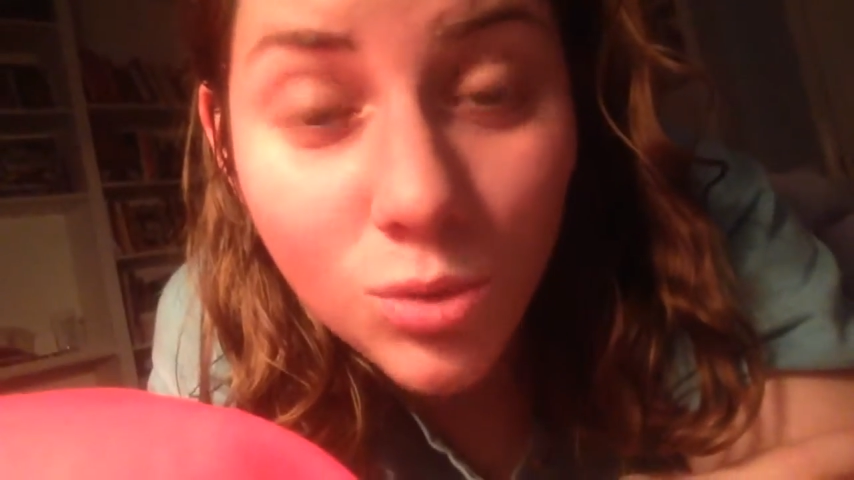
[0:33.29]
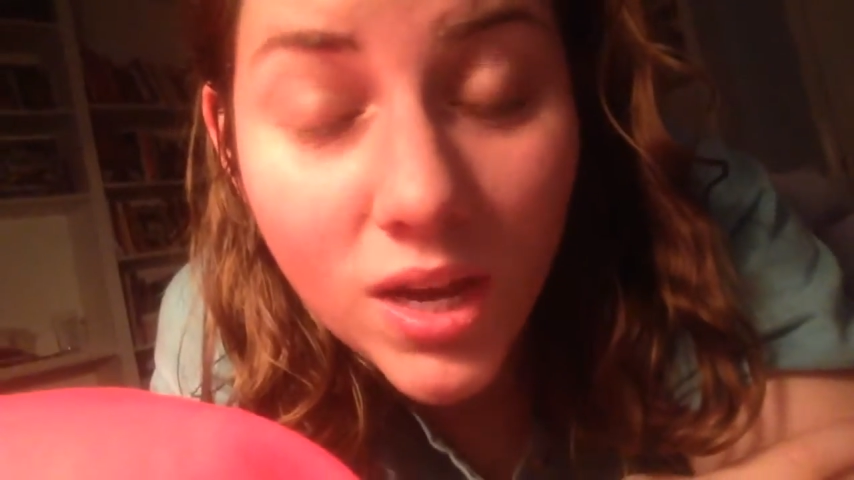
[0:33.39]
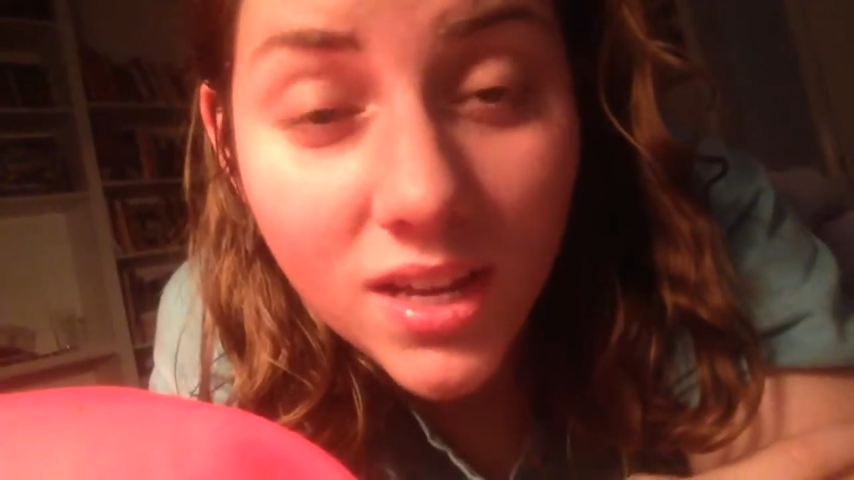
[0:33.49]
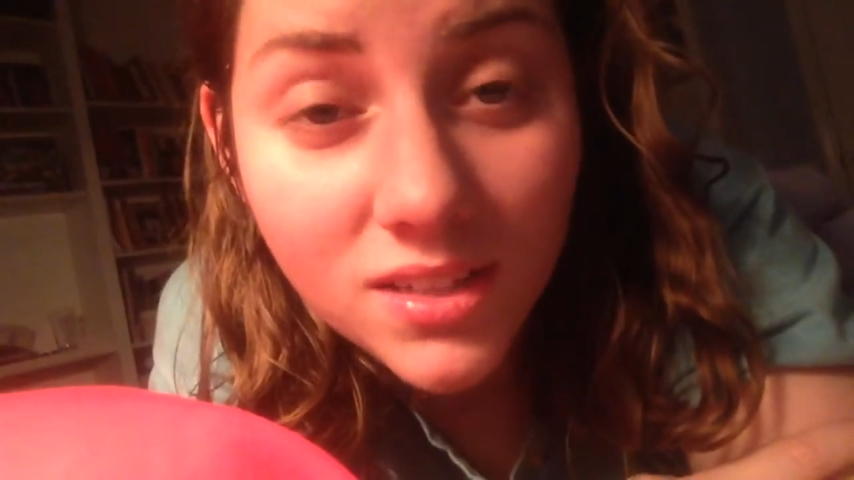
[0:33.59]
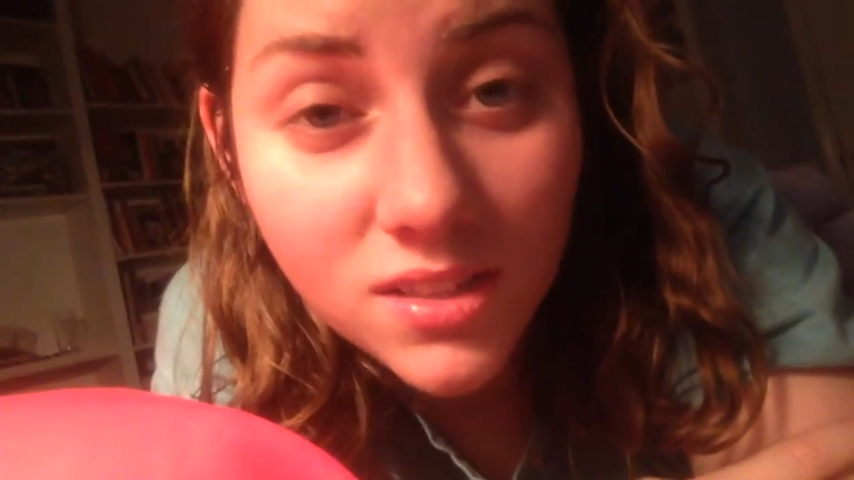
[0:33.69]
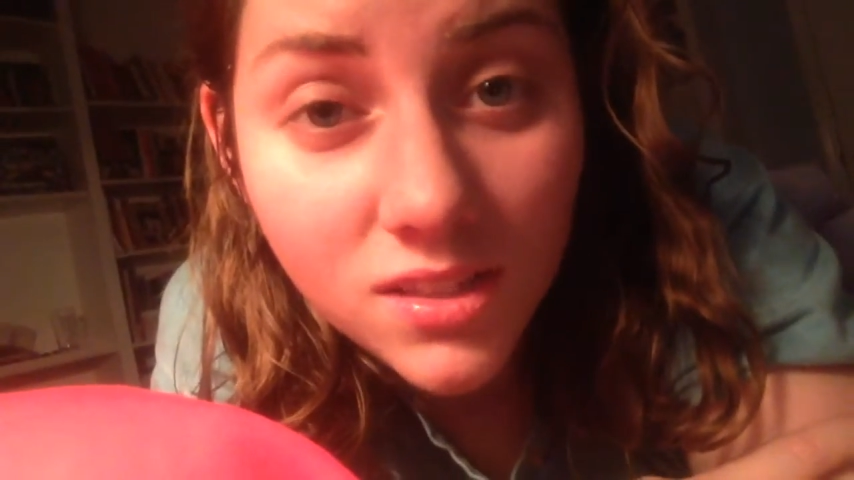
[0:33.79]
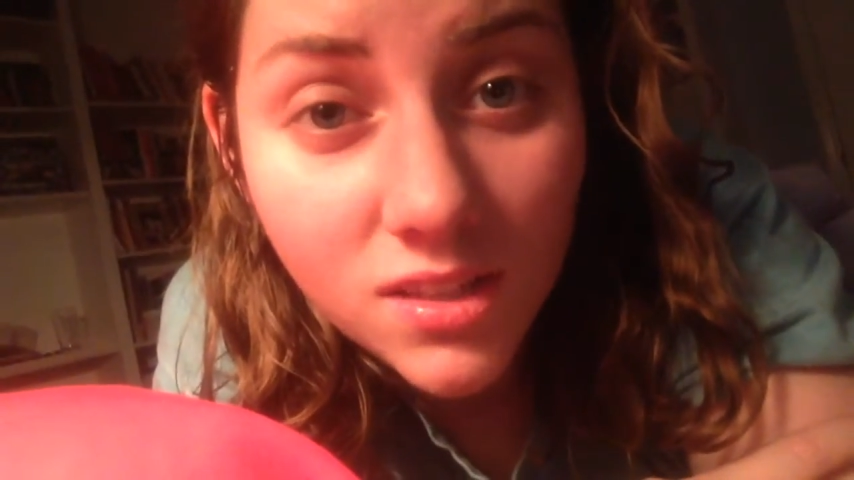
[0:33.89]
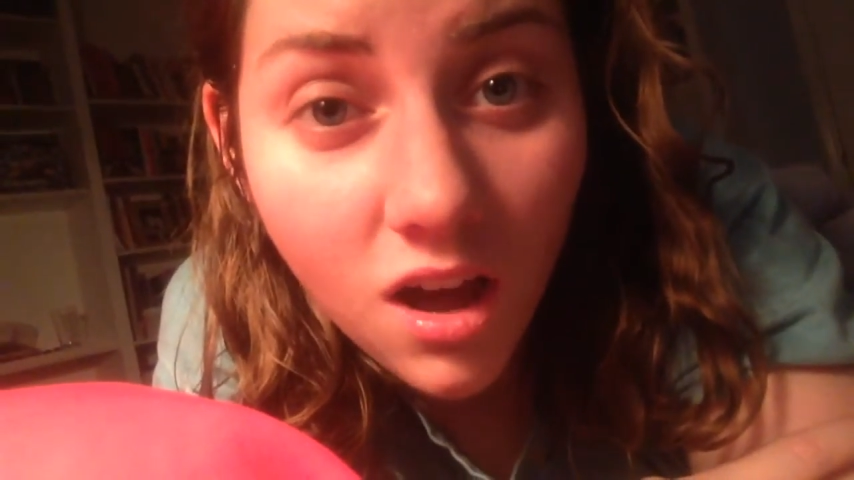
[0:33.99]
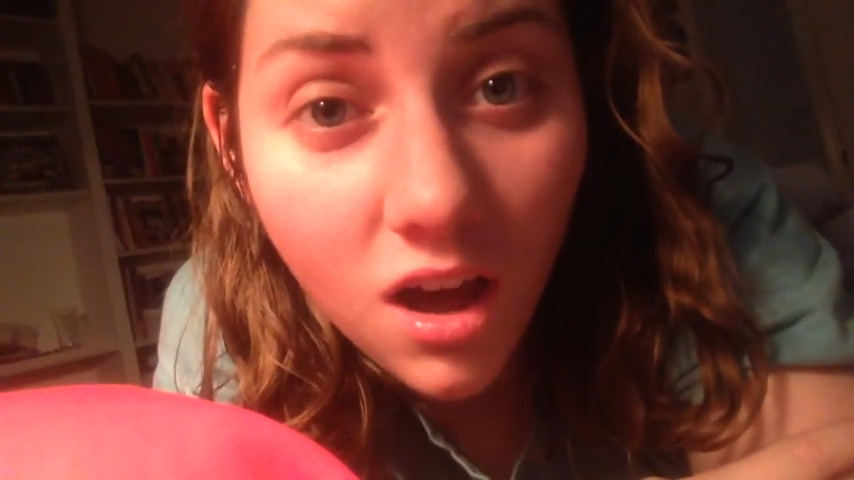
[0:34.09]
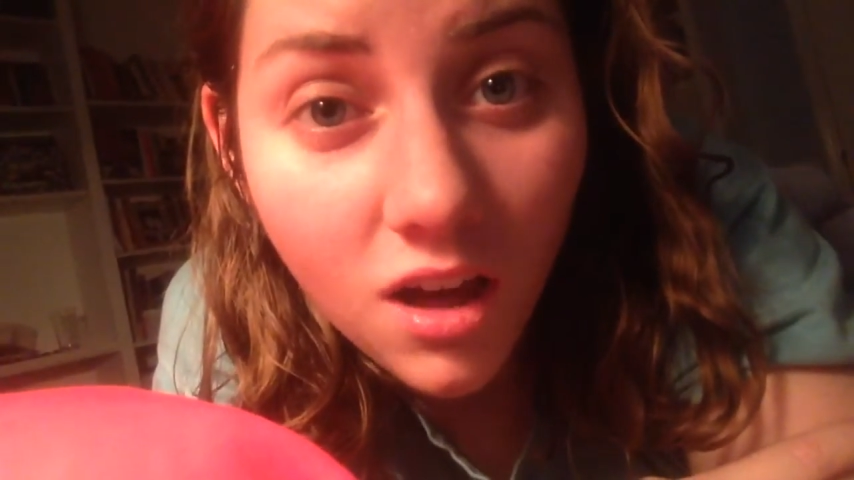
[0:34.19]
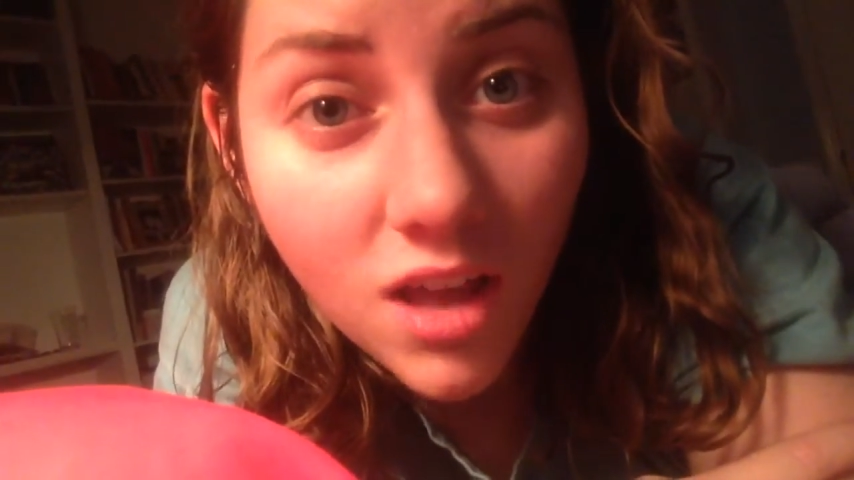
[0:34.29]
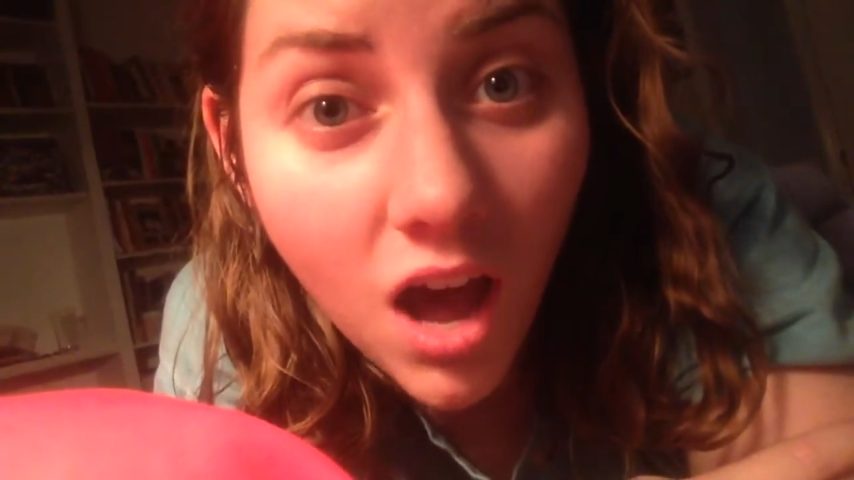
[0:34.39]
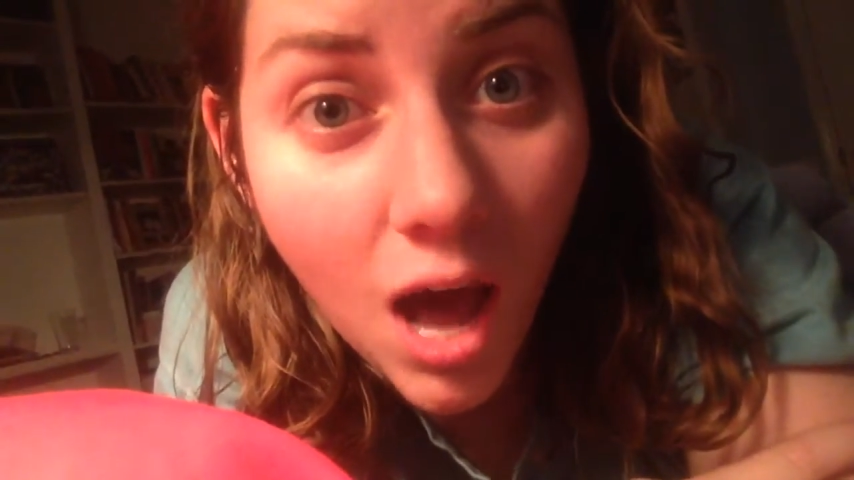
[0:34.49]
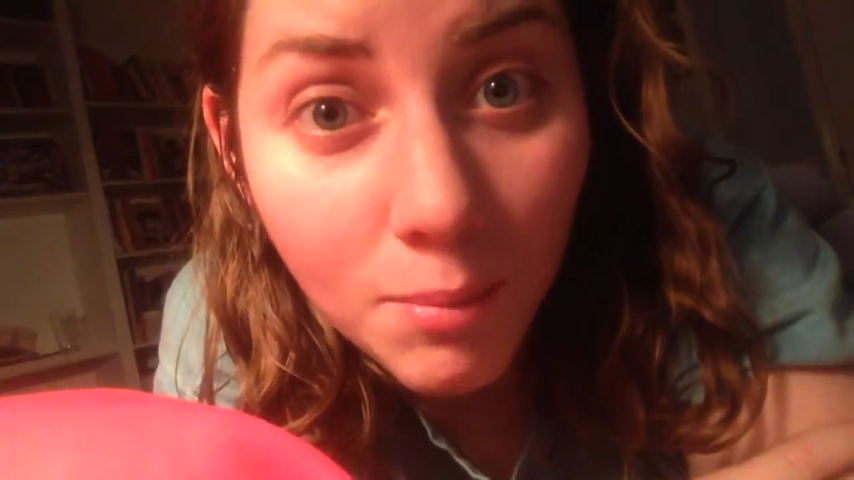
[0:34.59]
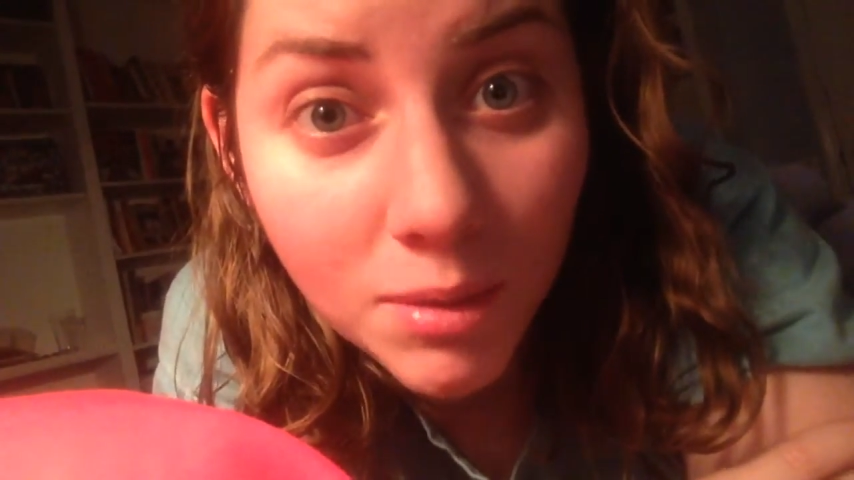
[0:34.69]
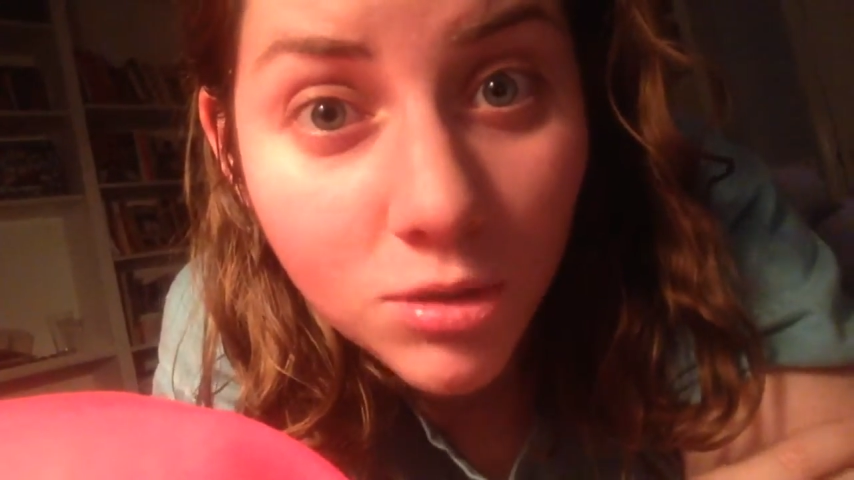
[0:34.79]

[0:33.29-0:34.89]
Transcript: went and saw the Hobbit